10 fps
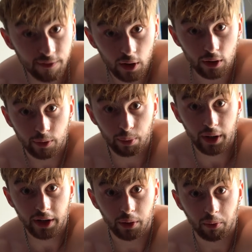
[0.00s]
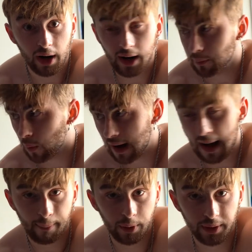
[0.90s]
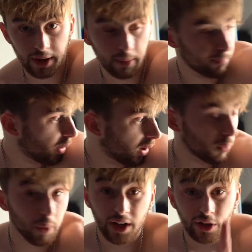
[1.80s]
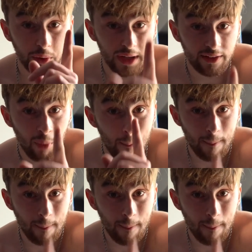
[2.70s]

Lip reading: that photo looks pretty good, right? I'm quite happy with it, but we can do even